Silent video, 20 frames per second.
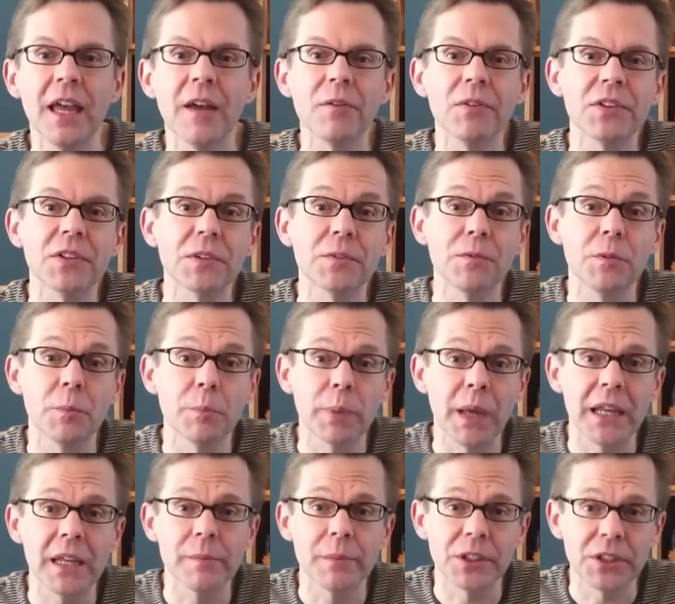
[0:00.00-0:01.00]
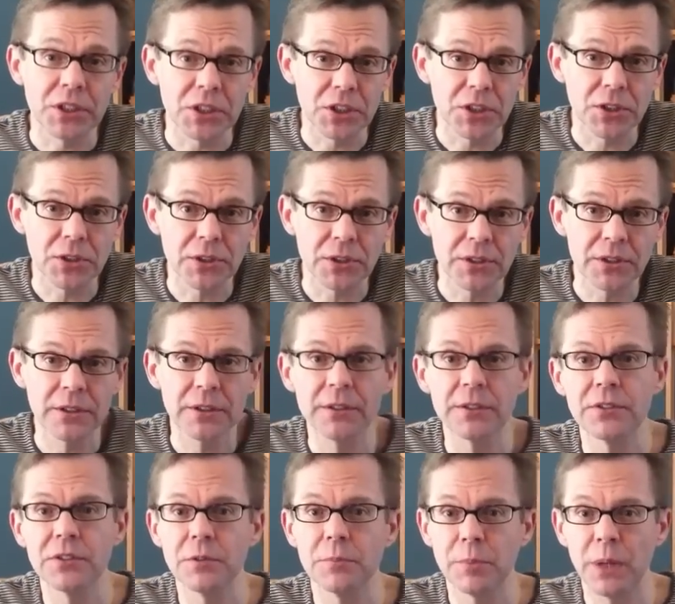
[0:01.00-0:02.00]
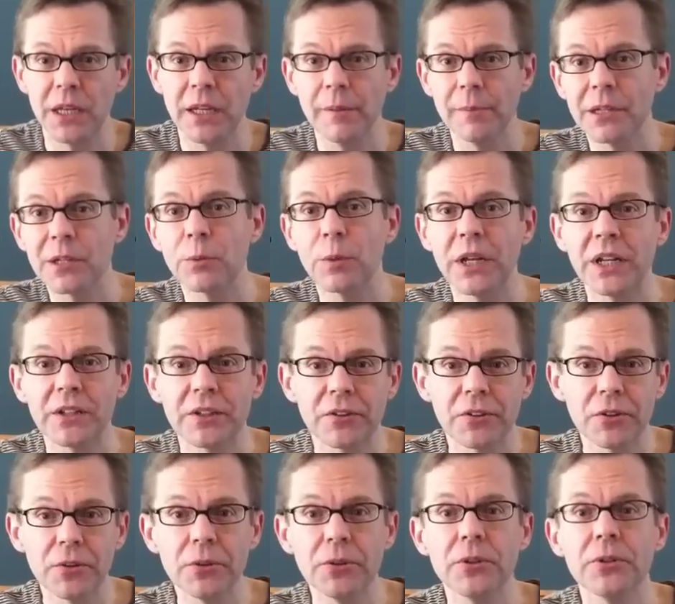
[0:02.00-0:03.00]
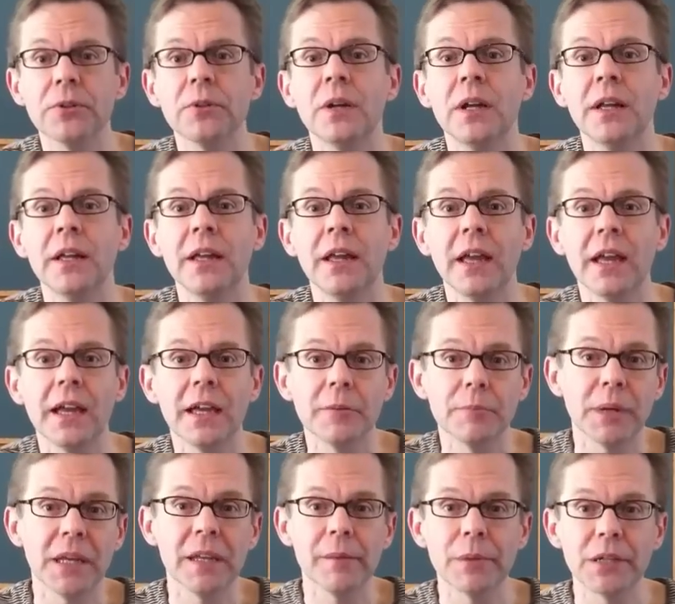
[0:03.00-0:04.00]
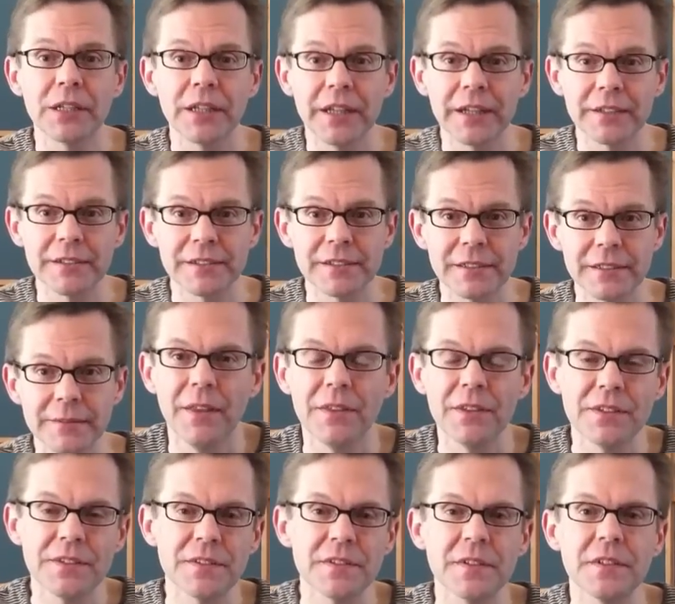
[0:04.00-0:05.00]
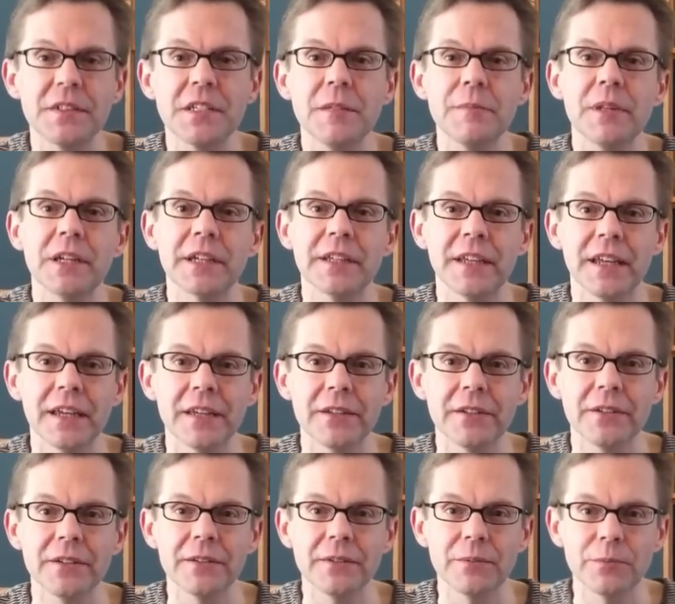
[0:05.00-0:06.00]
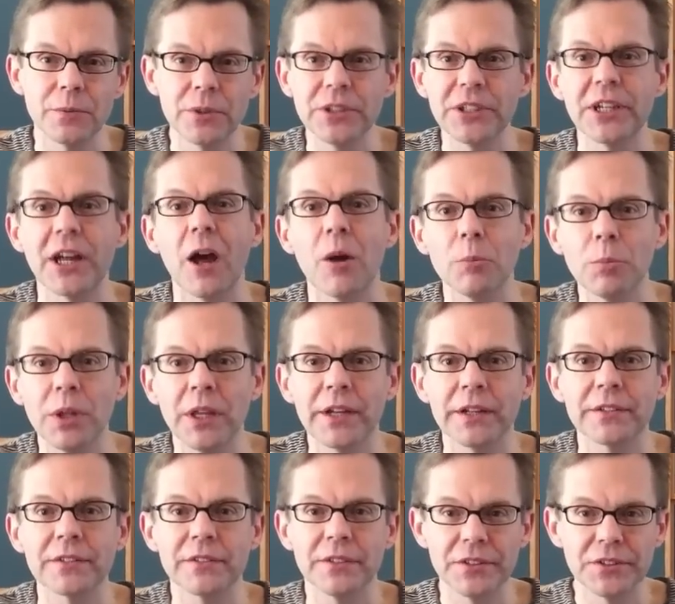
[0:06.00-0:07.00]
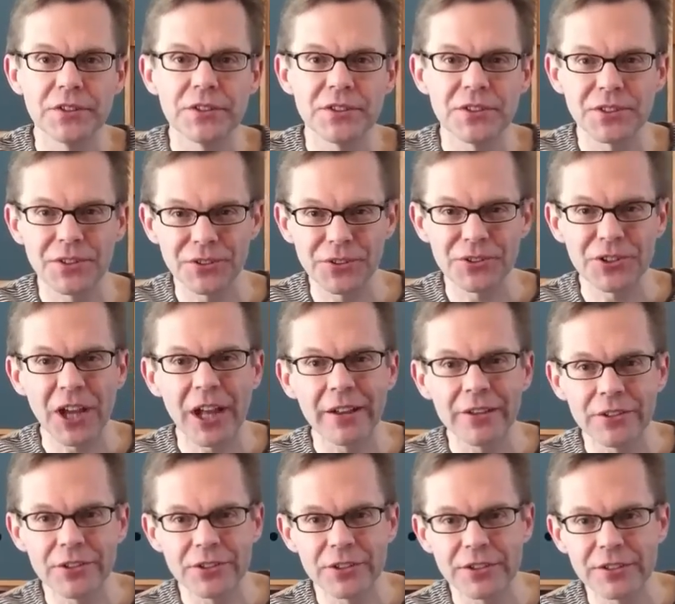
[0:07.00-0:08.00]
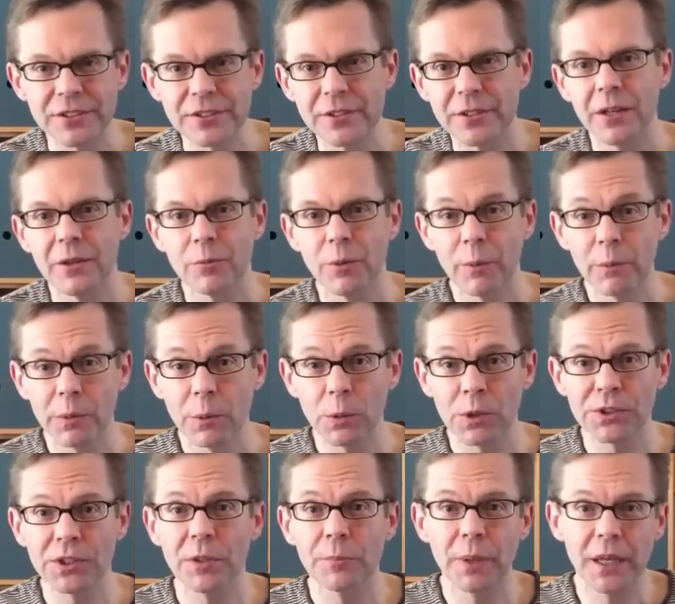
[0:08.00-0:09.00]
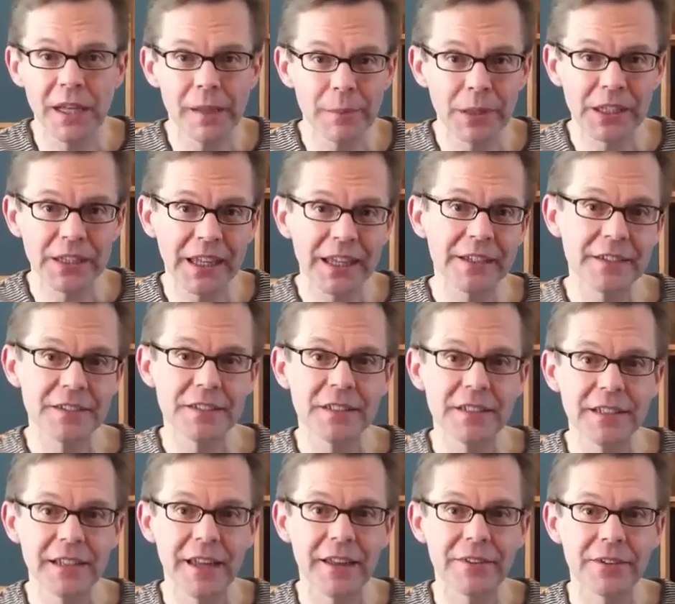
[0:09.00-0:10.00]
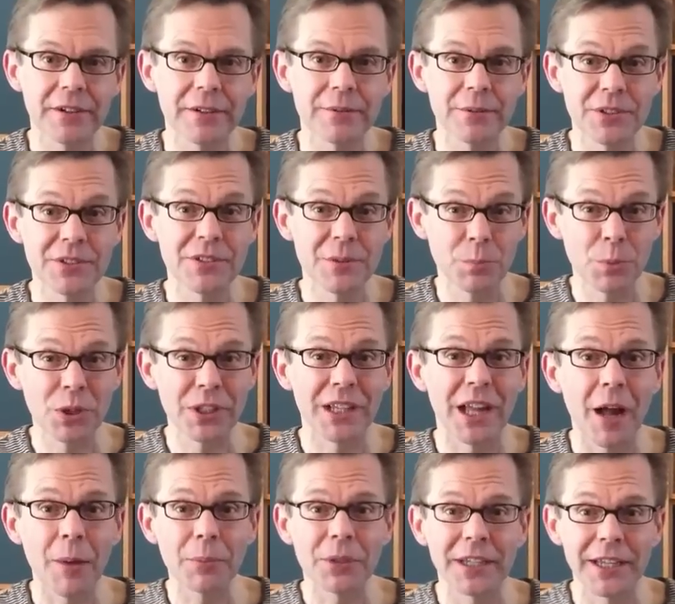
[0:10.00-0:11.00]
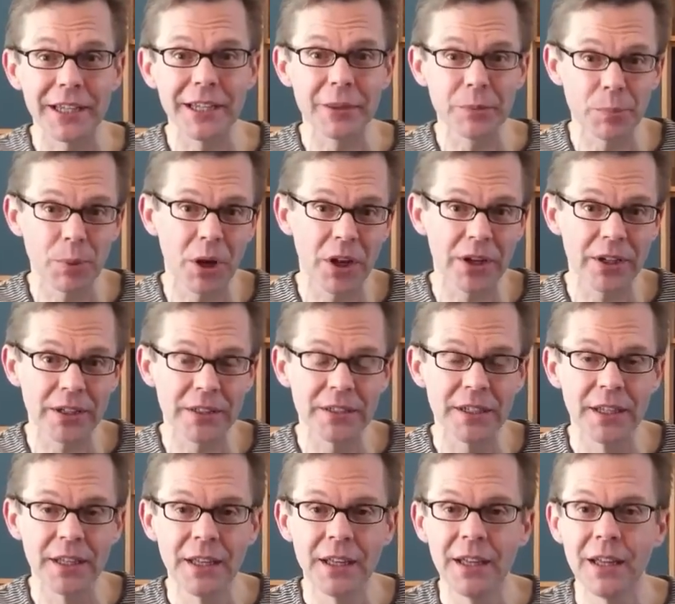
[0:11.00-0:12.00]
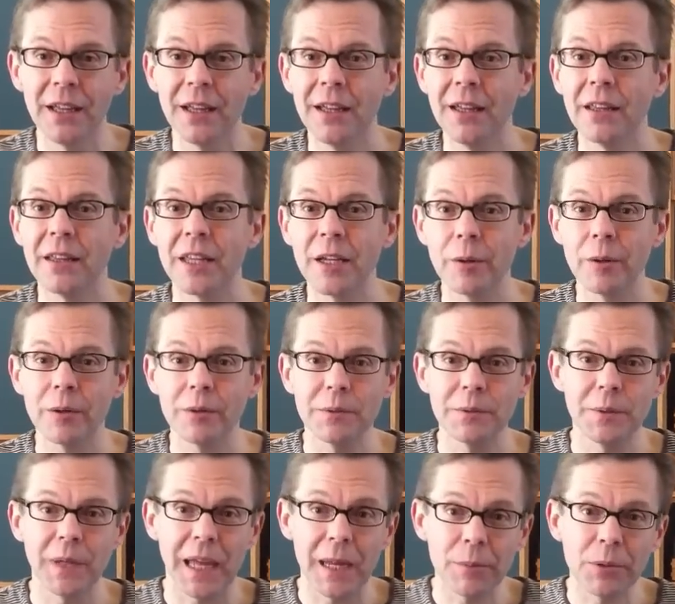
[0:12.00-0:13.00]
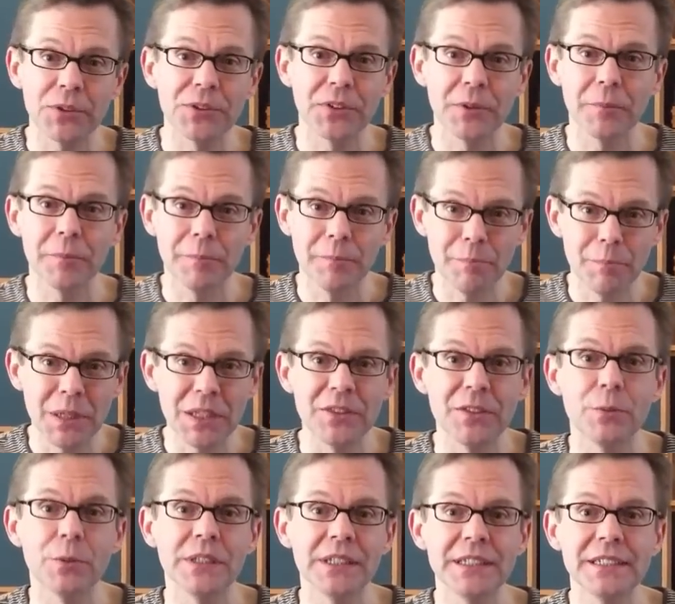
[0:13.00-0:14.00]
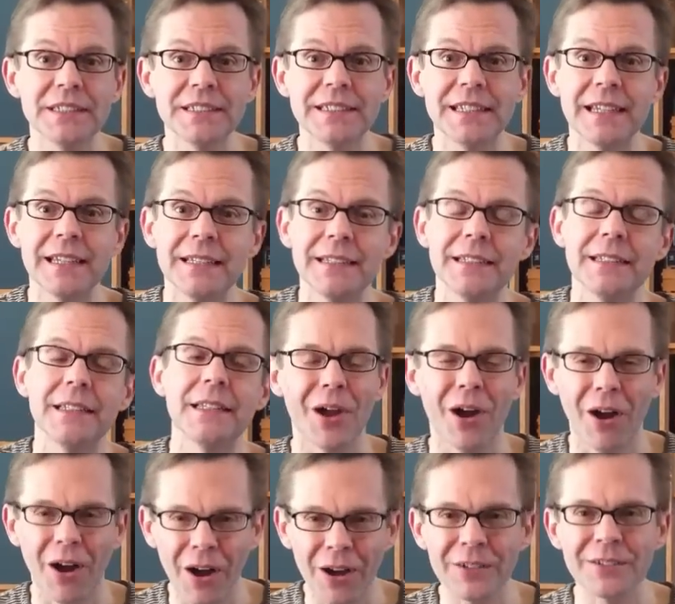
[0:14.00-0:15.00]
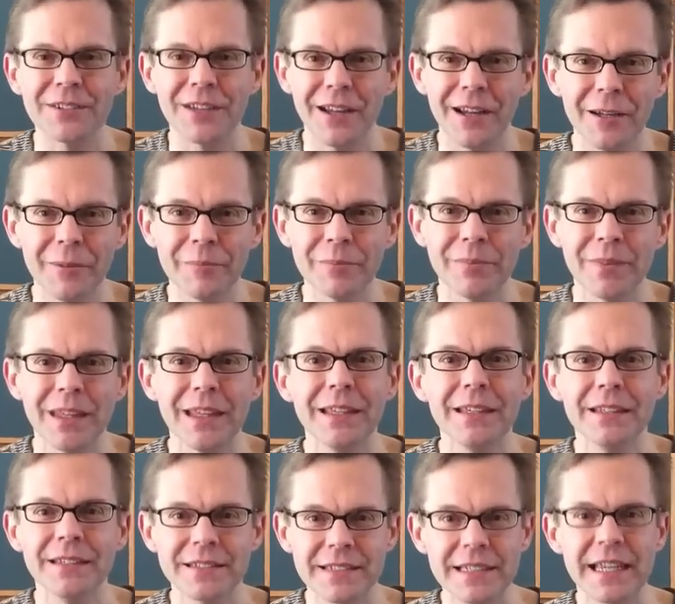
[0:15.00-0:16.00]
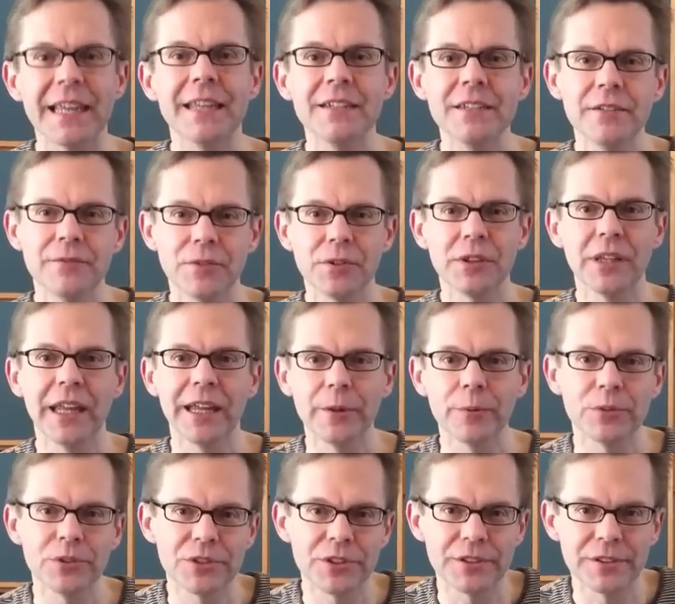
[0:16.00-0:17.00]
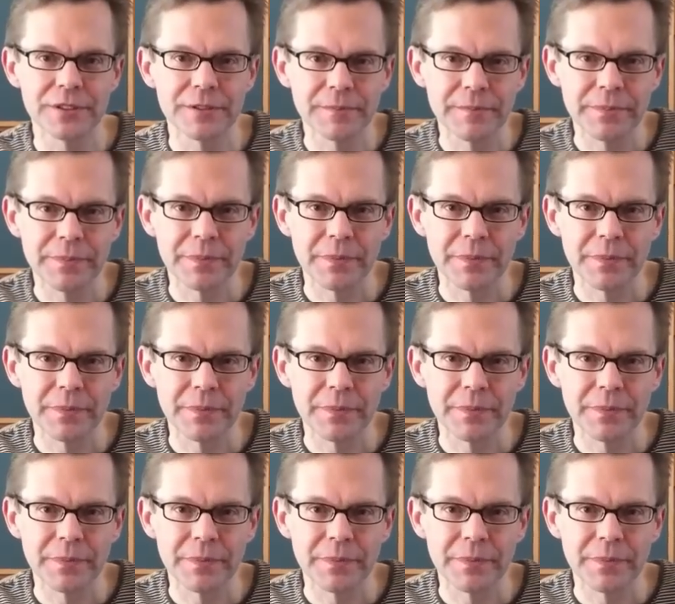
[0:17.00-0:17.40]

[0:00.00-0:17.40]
Everything from Pandemic the Cure to Pandemic Reign of Cthulhu and Pandemic Legacy. This is a team that can handle really complex logistical challenges. When we worked on Pandemic Legacy together, which is a pretty complicated product, they're all able to meet the release date on time in 10 different languages.